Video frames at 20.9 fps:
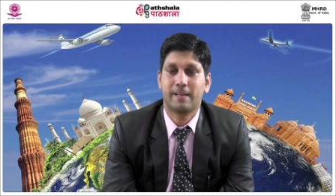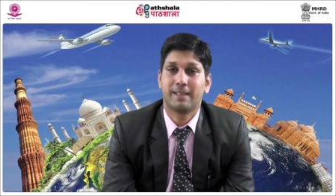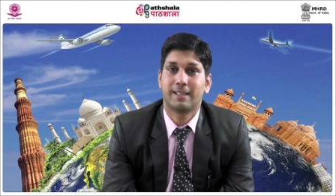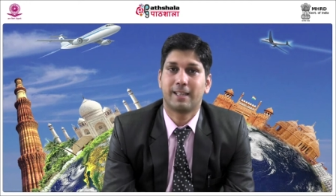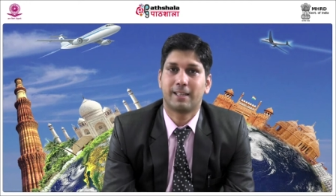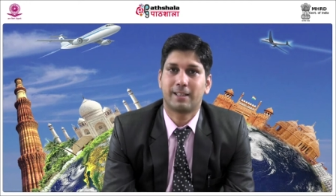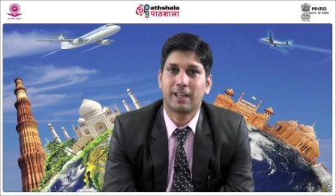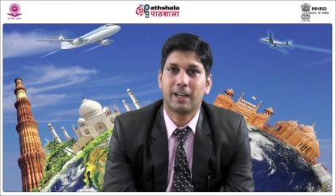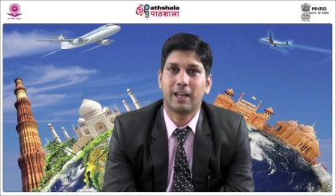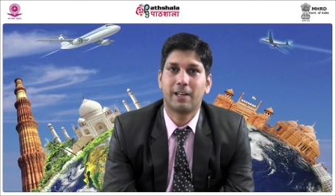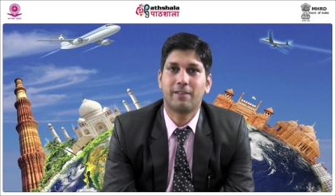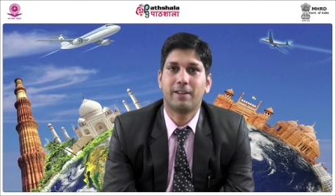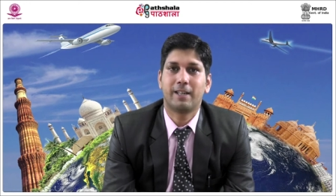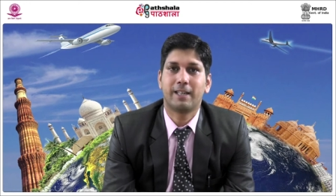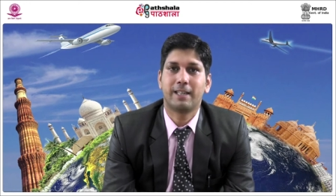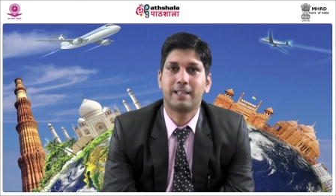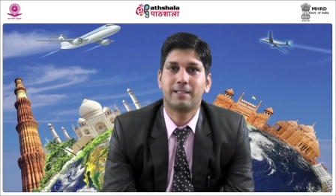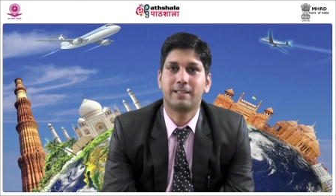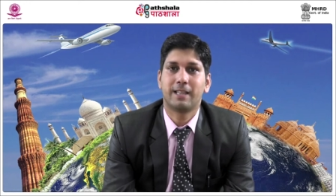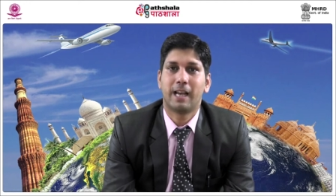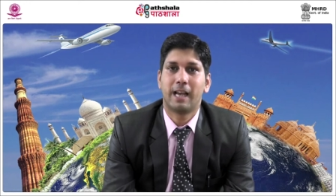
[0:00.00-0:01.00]
The third one
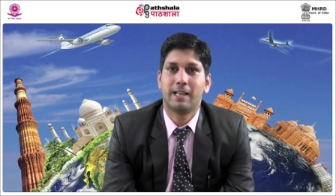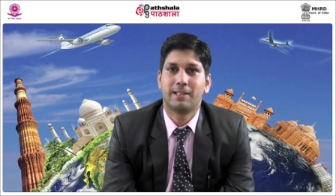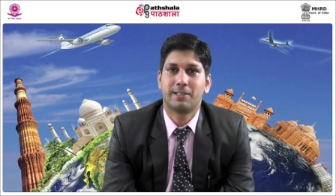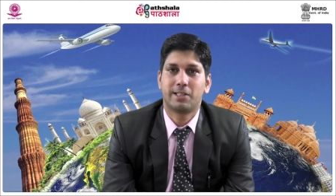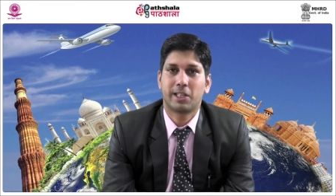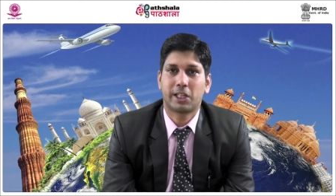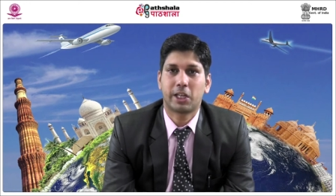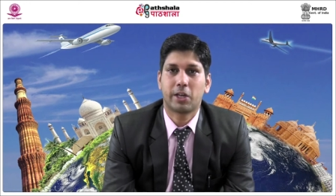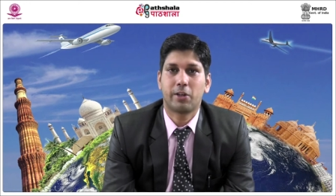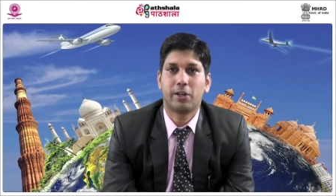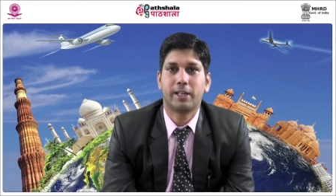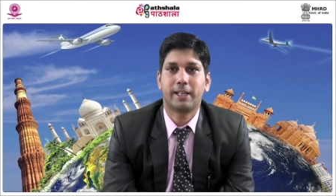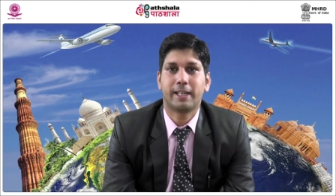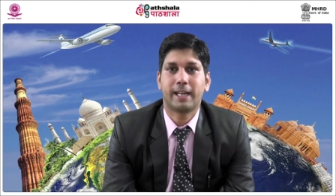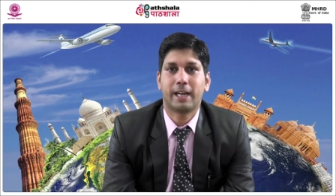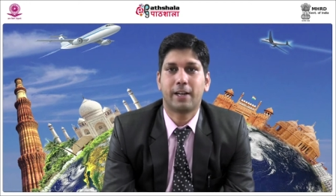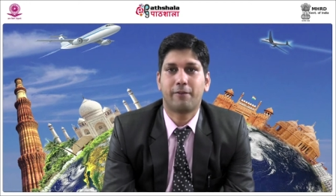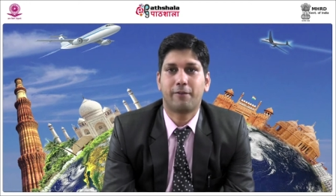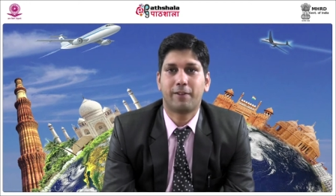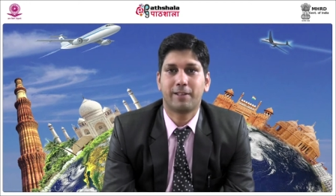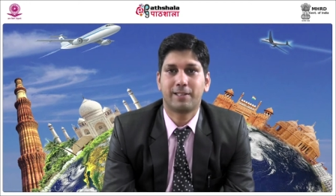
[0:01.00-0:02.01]
is security
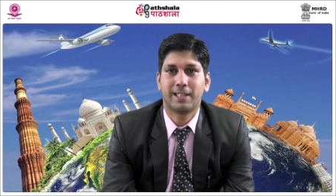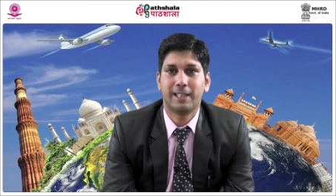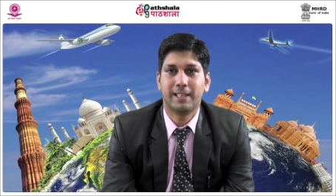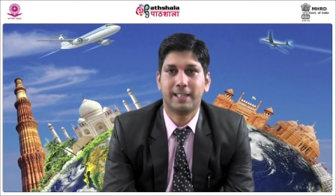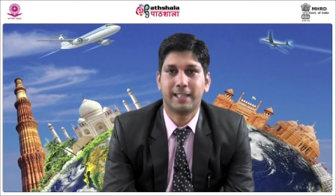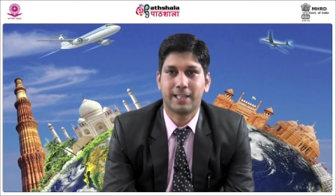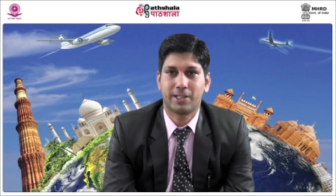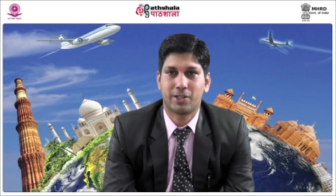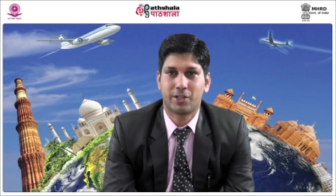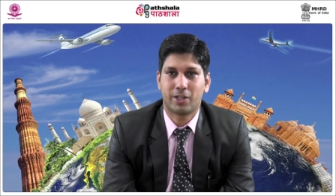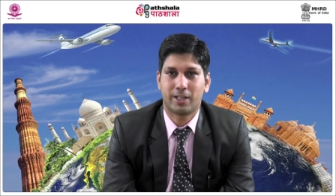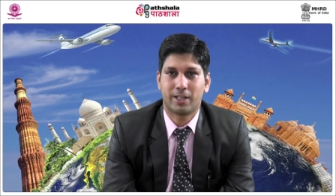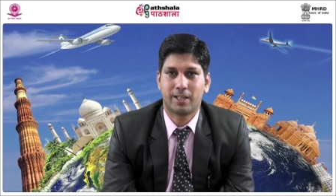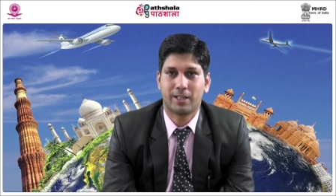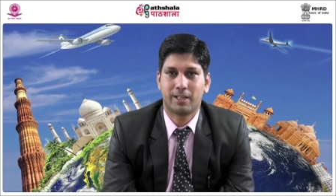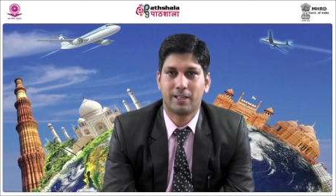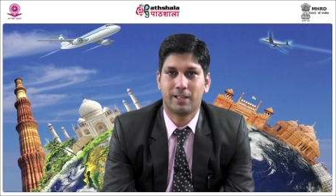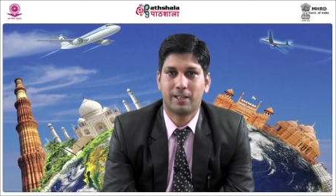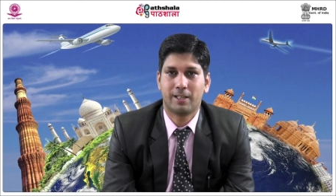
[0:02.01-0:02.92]
and facilitation.